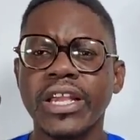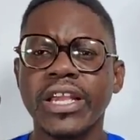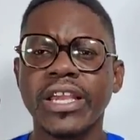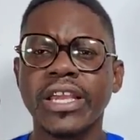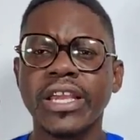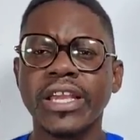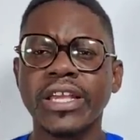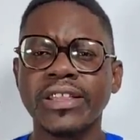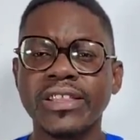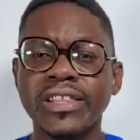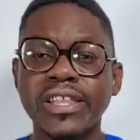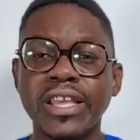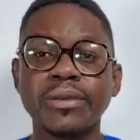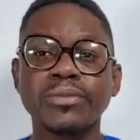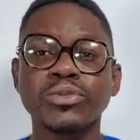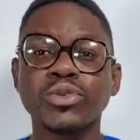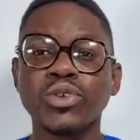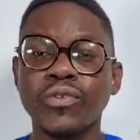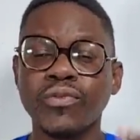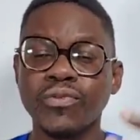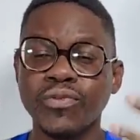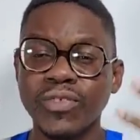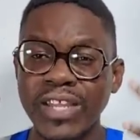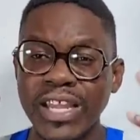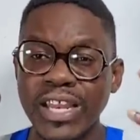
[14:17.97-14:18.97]
in terms
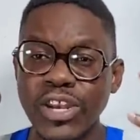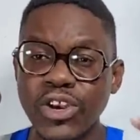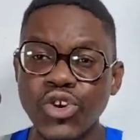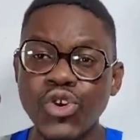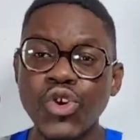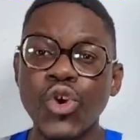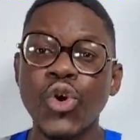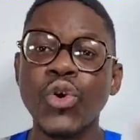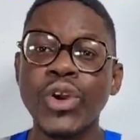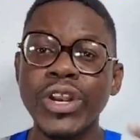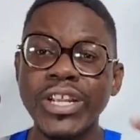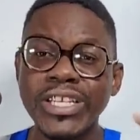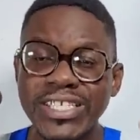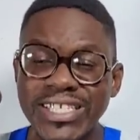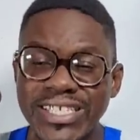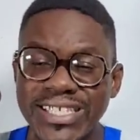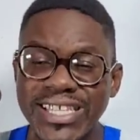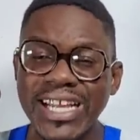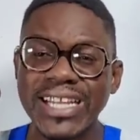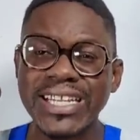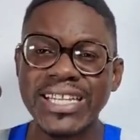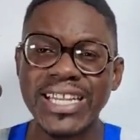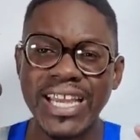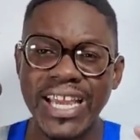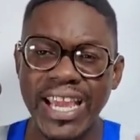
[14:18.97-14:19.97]
of the knowledge
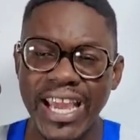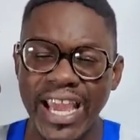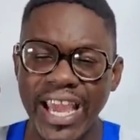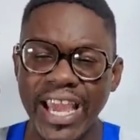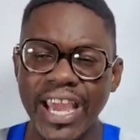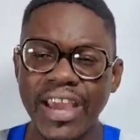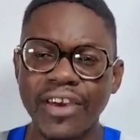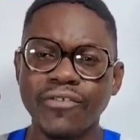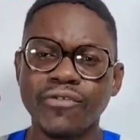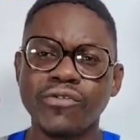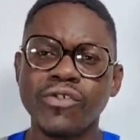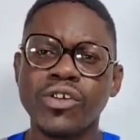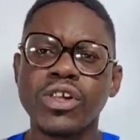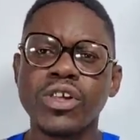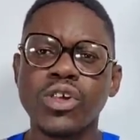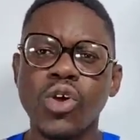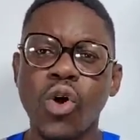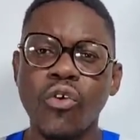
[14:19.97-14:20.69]
that they have